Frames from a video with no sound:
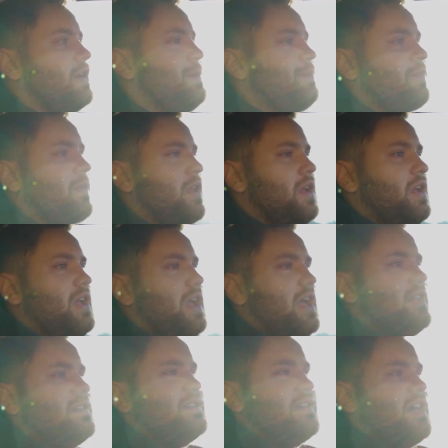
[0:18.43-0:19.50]

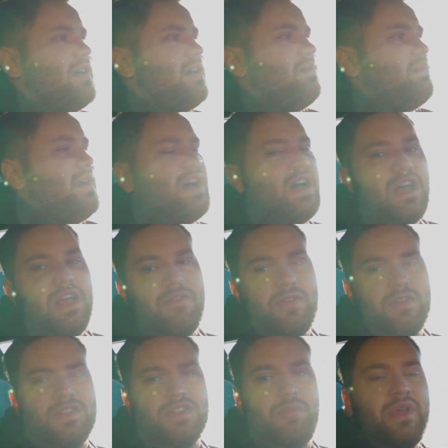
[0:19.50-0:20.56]
and to get my
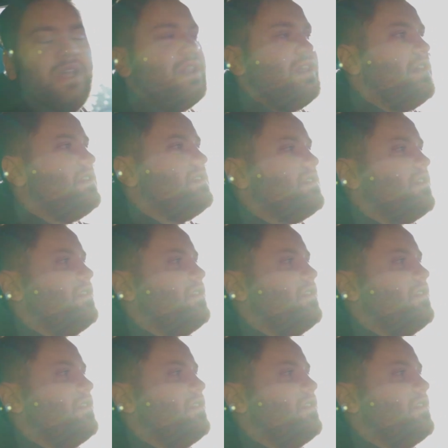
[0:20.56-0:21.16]
first opinions